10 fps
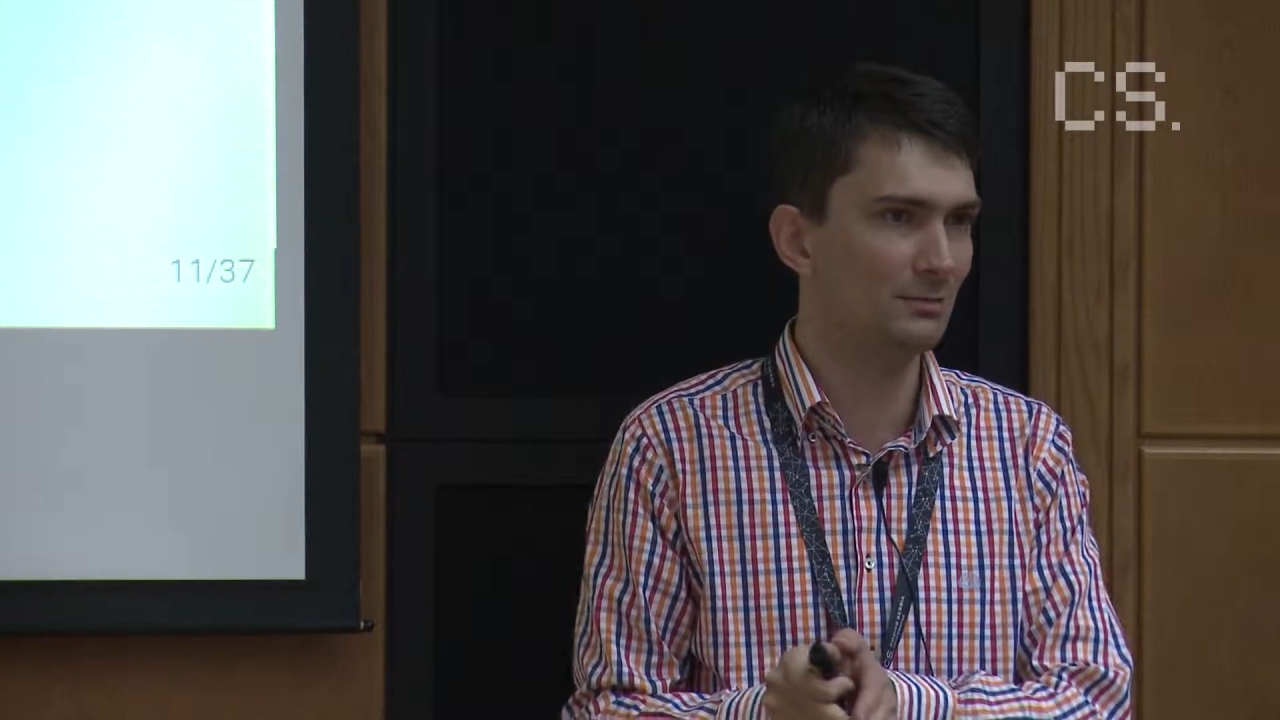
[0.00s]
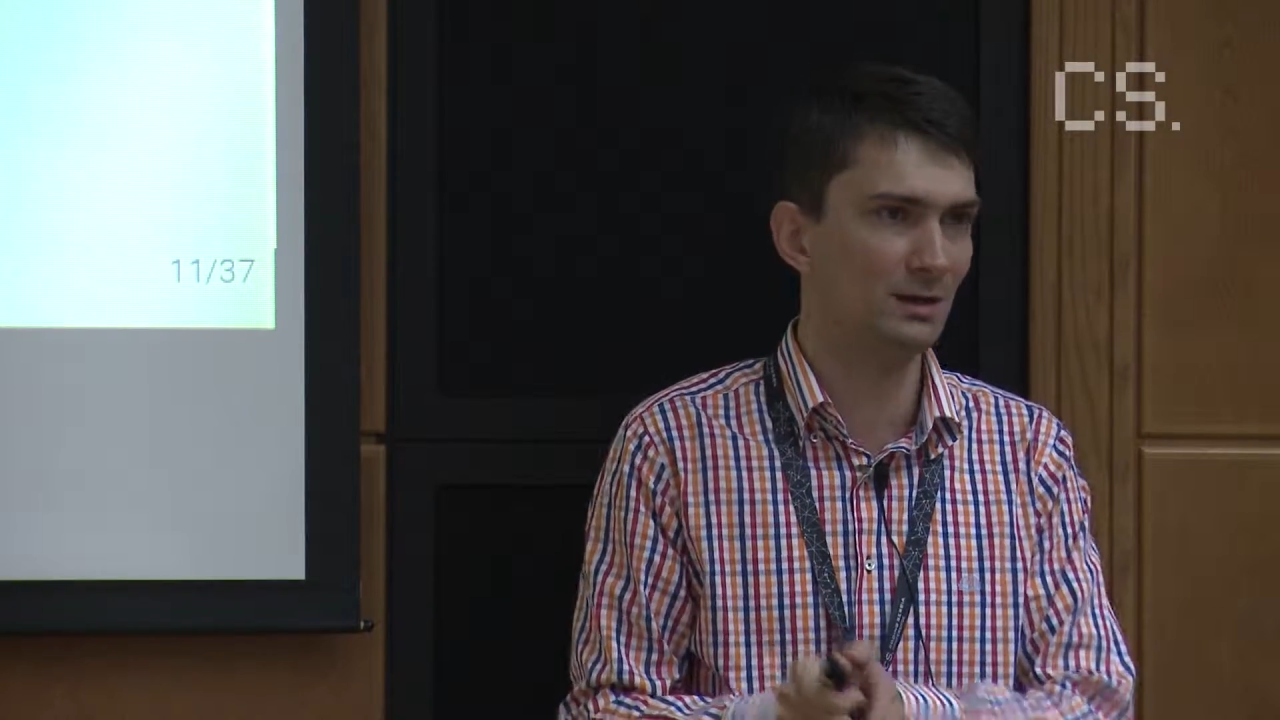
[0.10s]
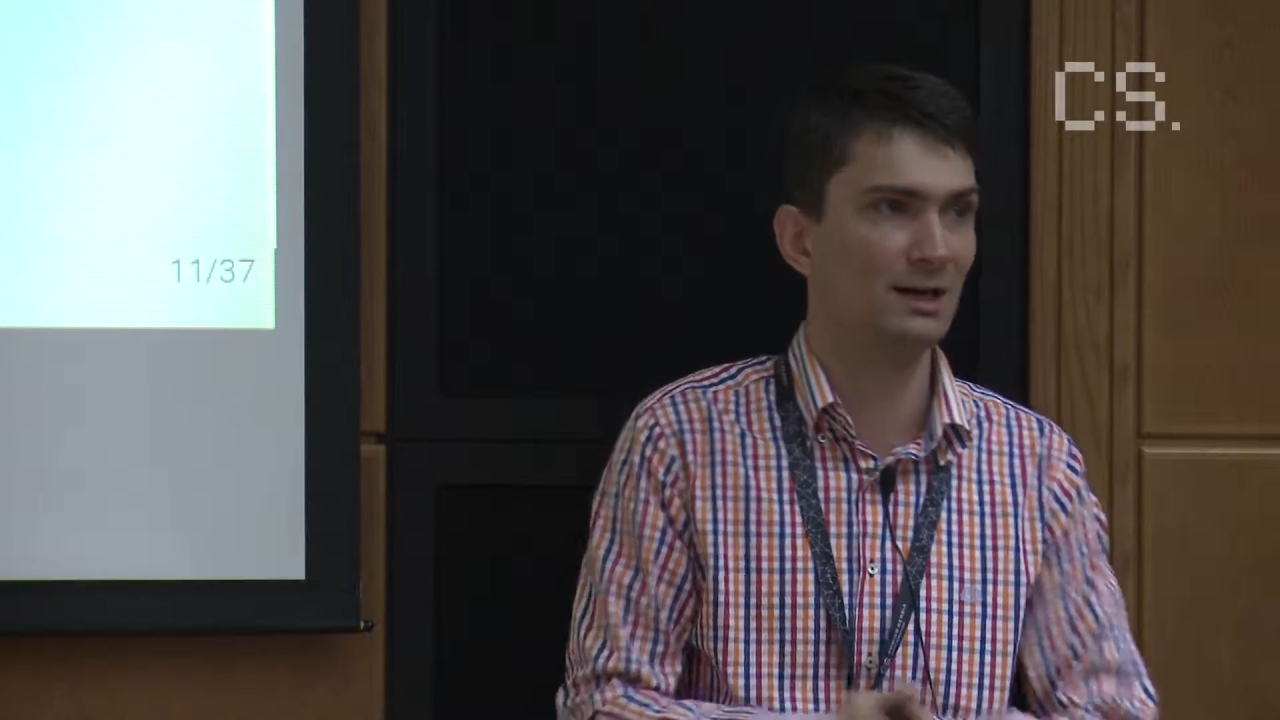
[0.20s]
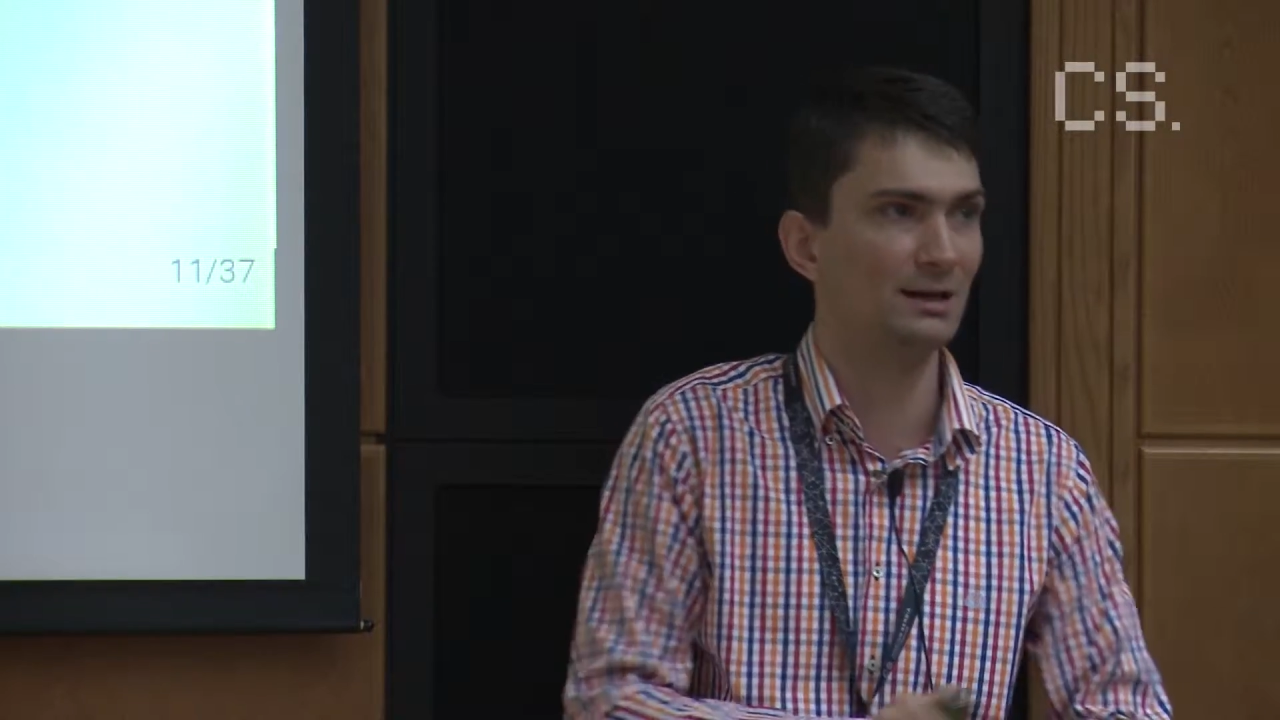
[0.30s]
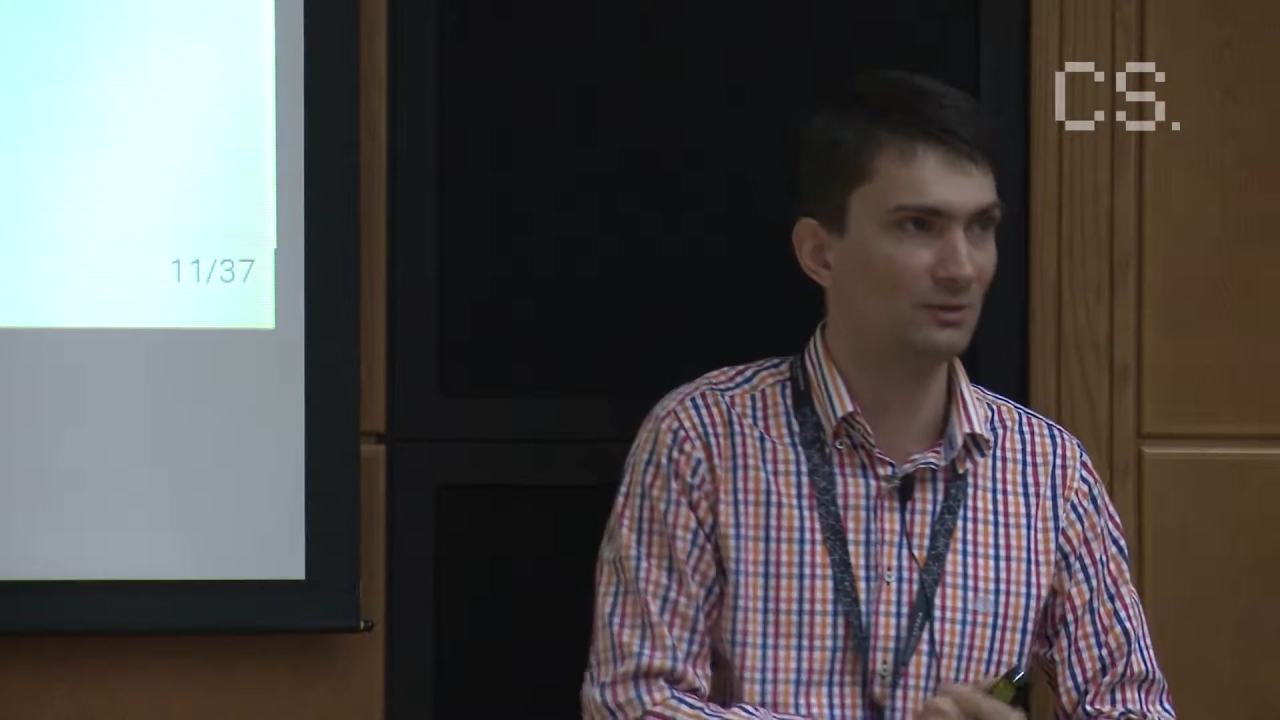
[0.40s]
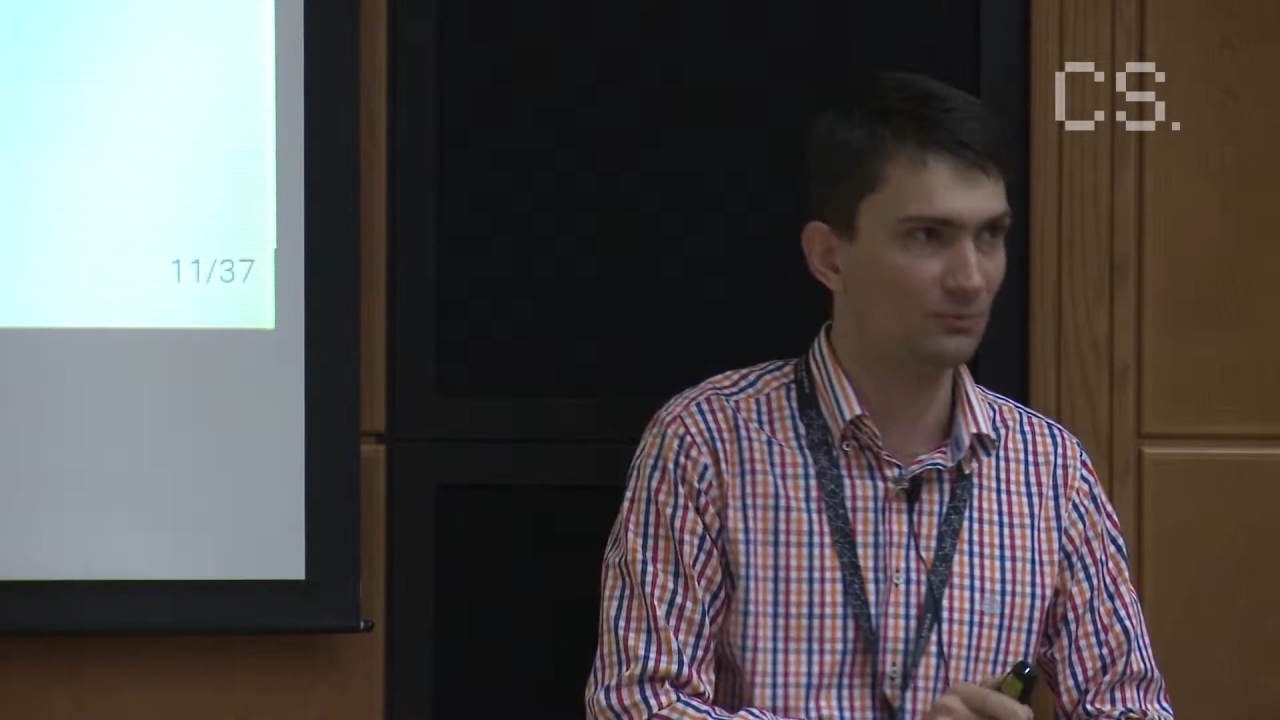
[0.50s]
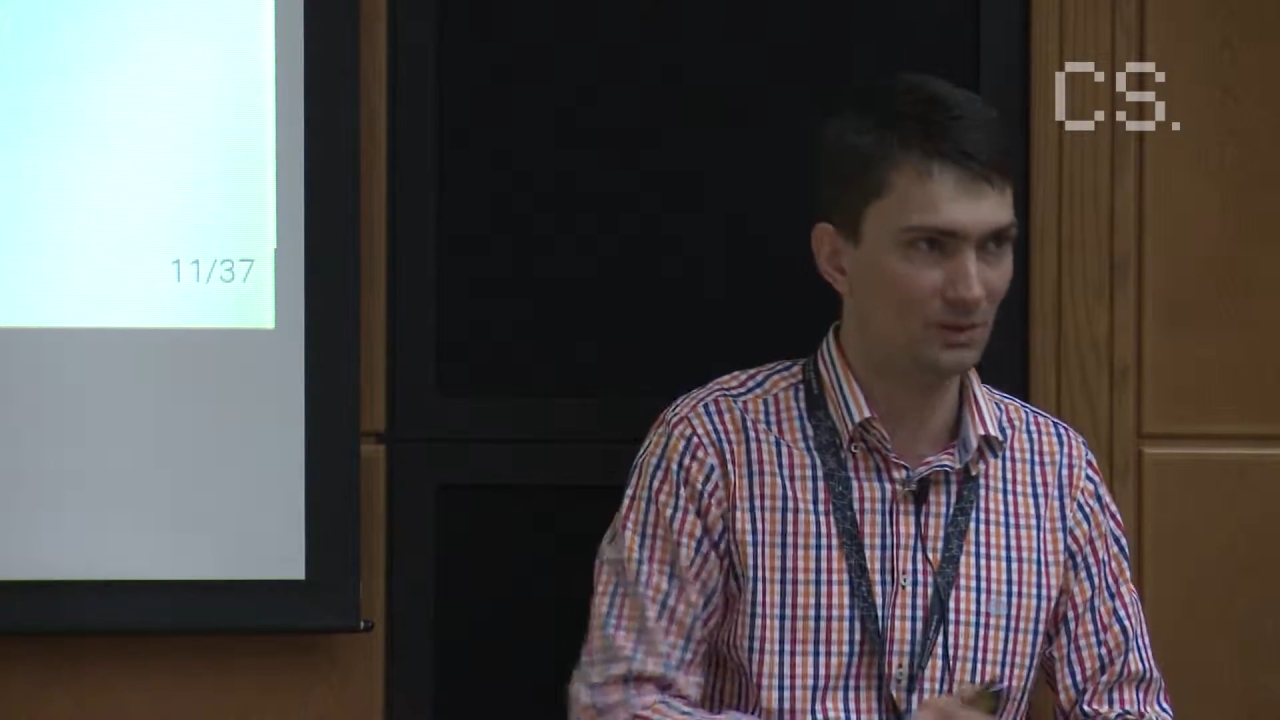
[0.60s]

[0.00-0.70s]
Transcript: what kind of